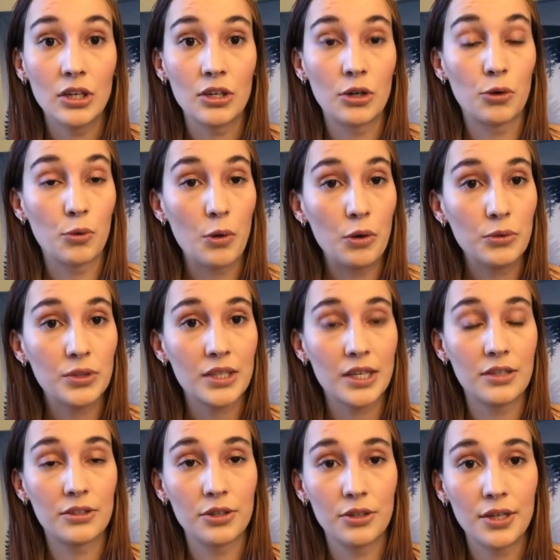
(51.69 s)
gross
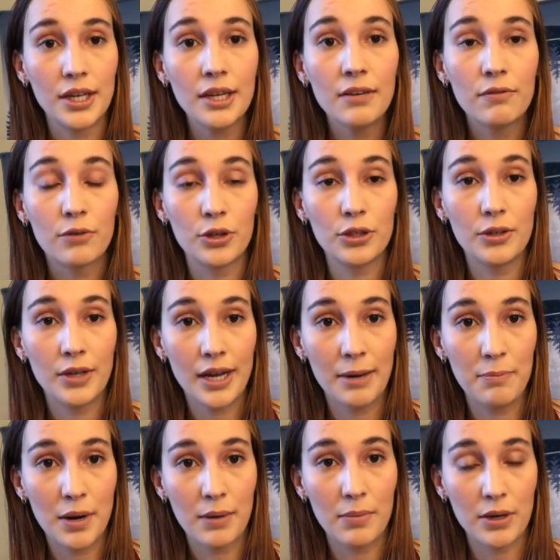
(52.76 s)
and dirty for you to
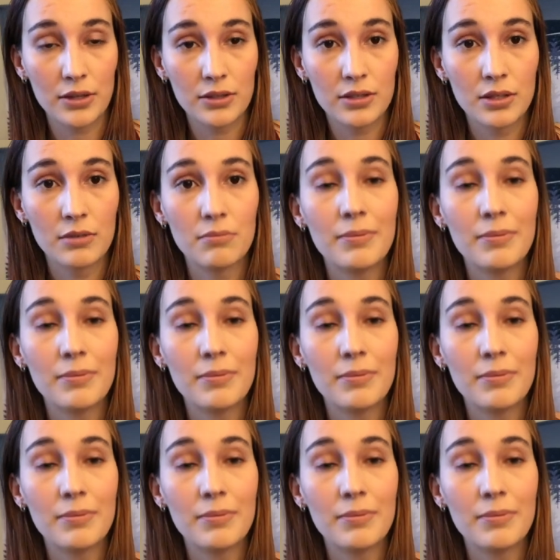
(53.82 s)
get bedbugs.